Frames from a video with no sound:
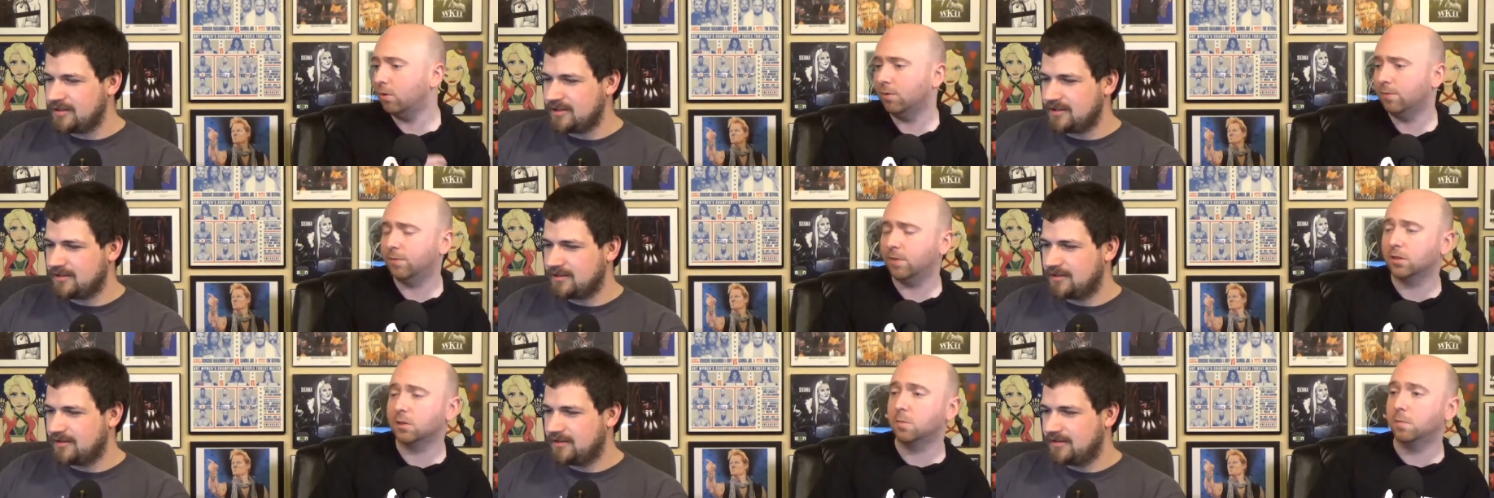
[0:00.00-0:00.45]
Speaker 1: don't
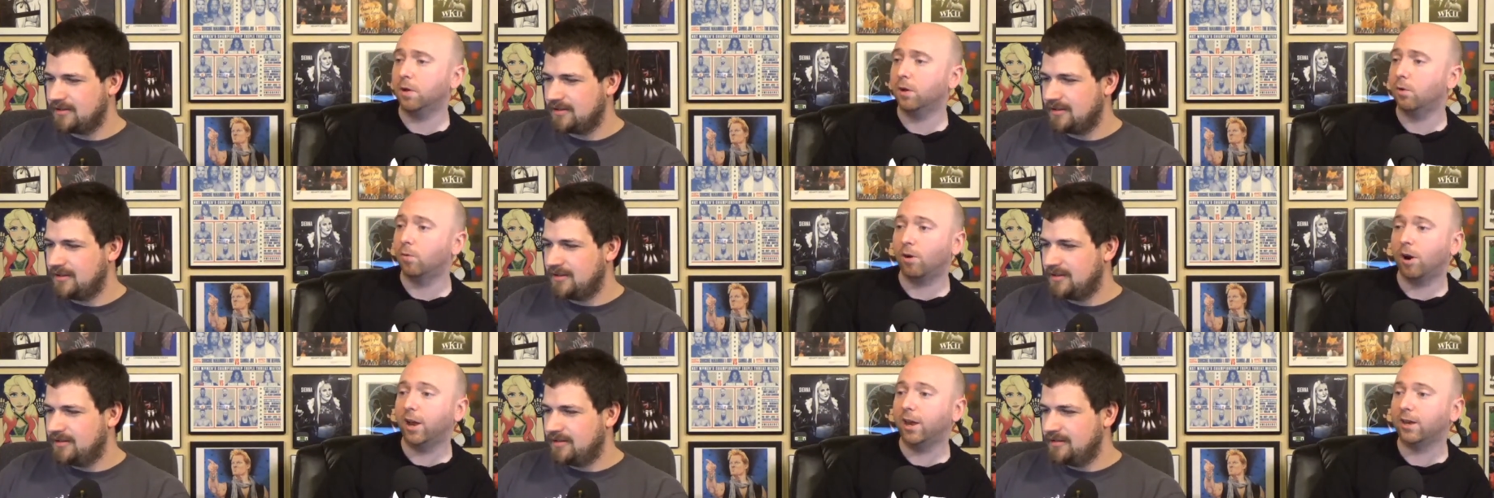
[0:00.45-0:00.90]
even think the
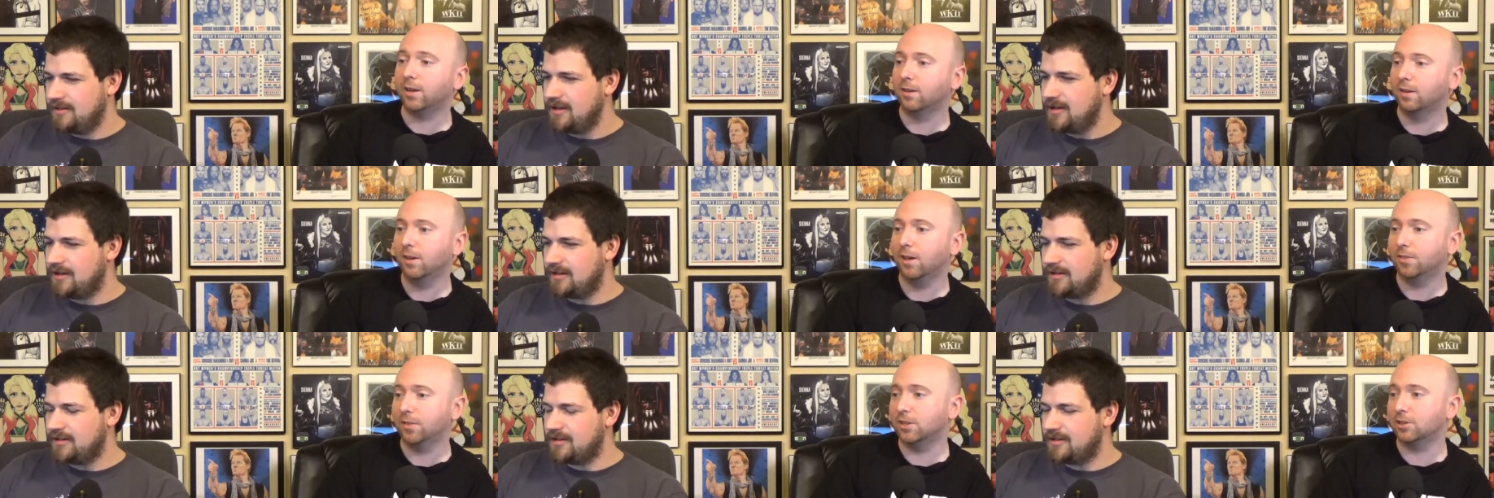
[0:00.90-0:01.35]
bell rang.
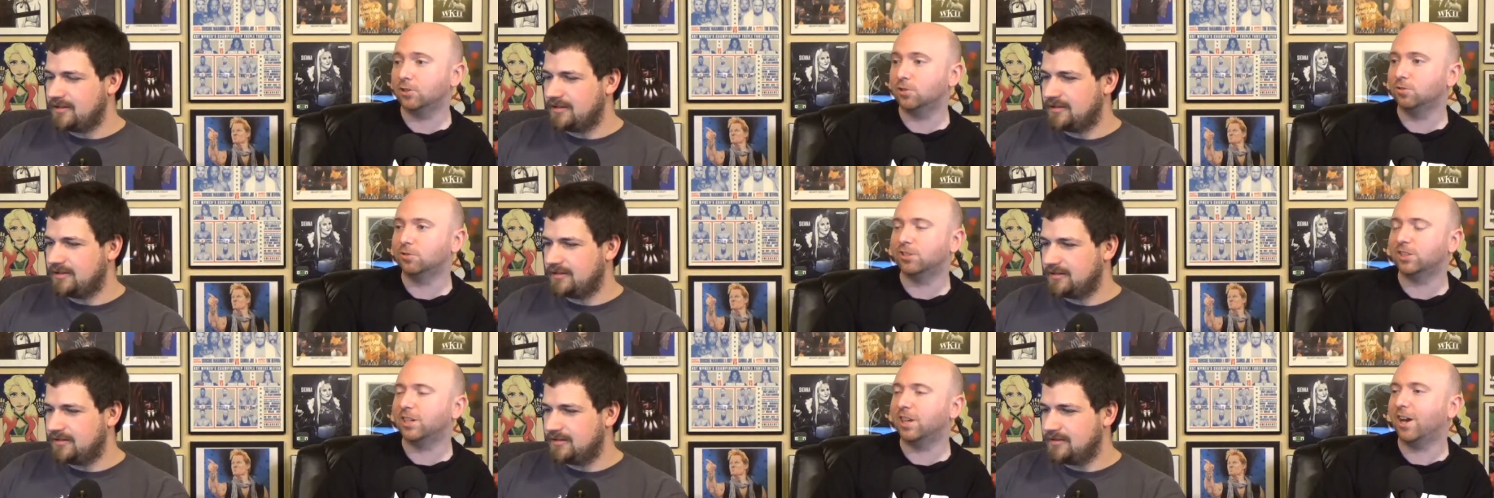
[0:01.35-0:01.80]
No, I think no. as
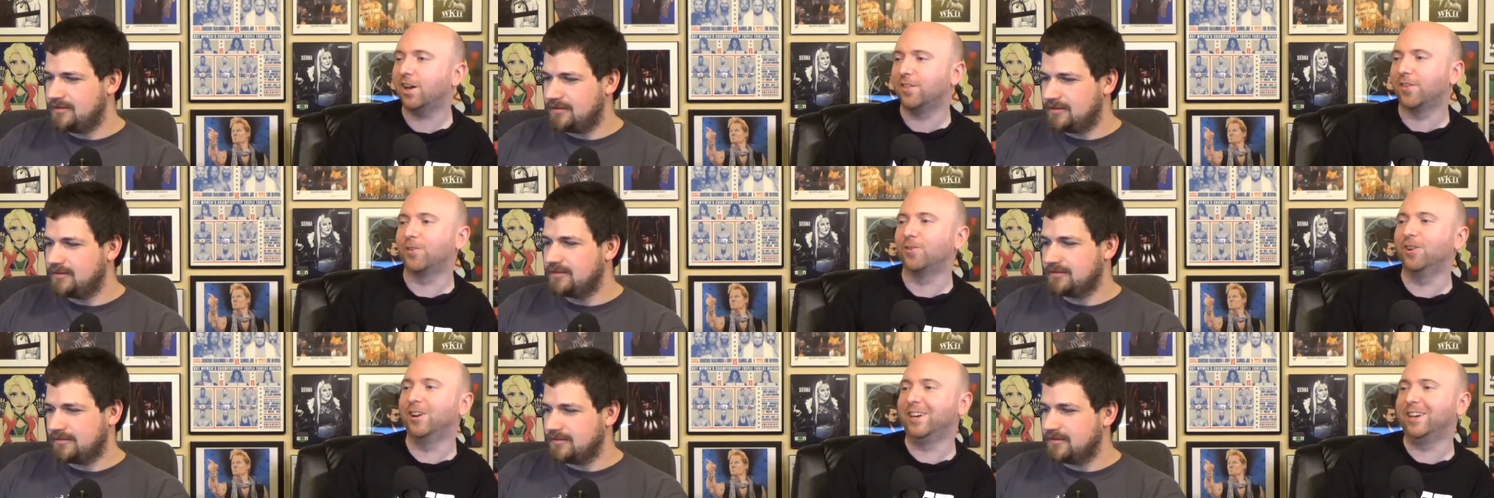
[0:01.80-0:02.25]
soon as he got in
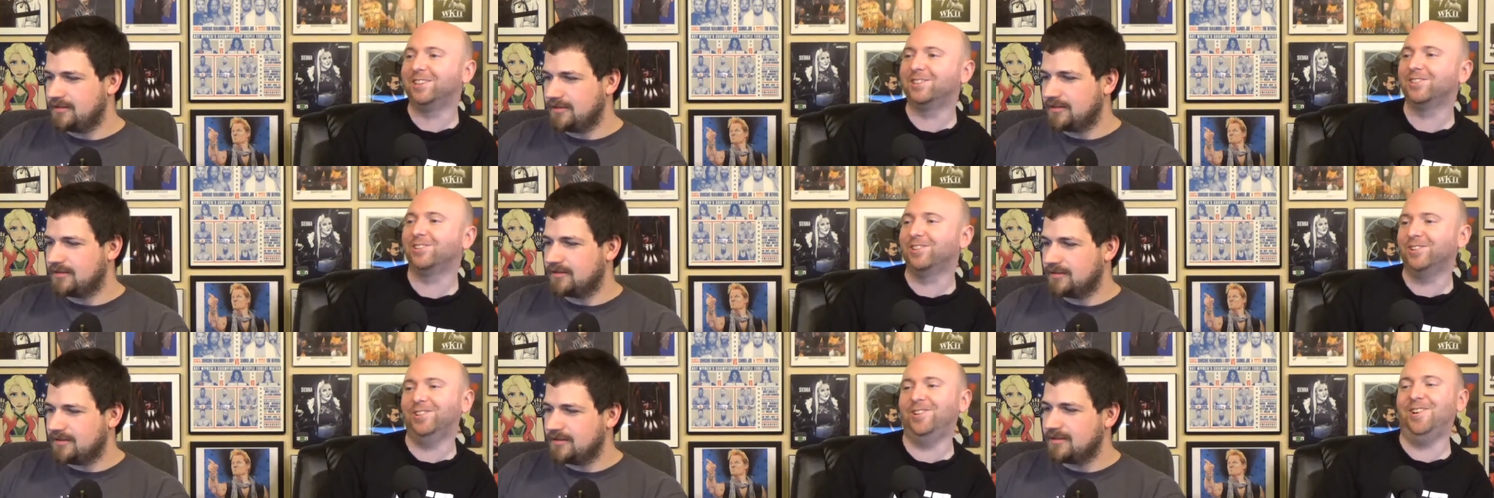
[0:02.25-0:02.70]
the ring, he yeah.
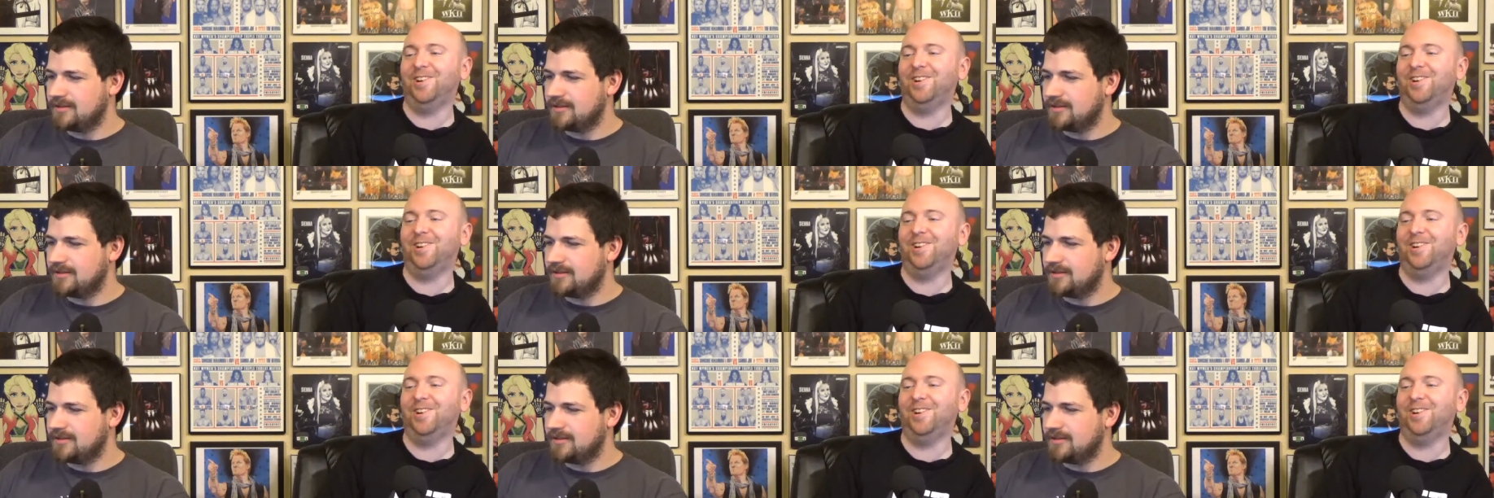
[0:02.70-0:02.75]
took it